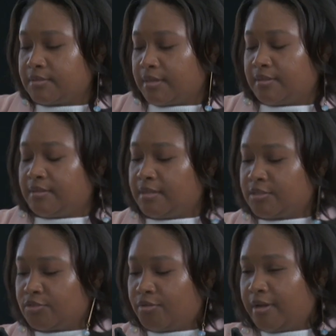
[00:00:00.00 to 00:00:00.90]
I think that's
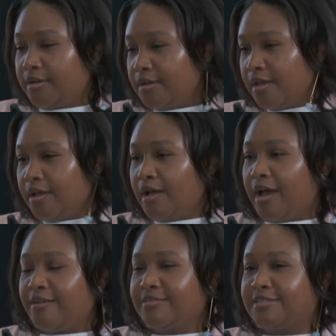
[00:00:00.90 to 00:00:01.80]
great. I
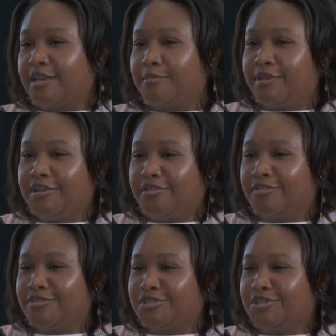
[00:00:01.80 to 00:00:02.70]
have a segment here
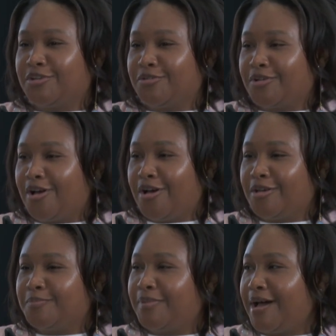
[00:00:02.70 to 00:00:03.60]
on the show
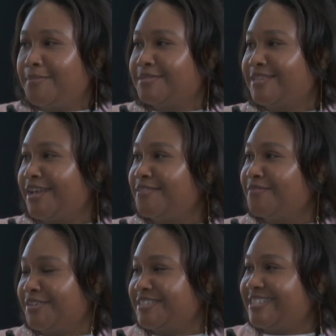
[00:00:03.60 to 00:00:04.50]
called Pop Psych
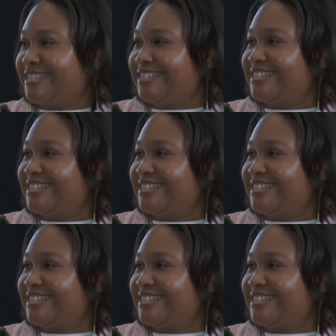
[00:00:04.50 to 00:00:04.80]
versus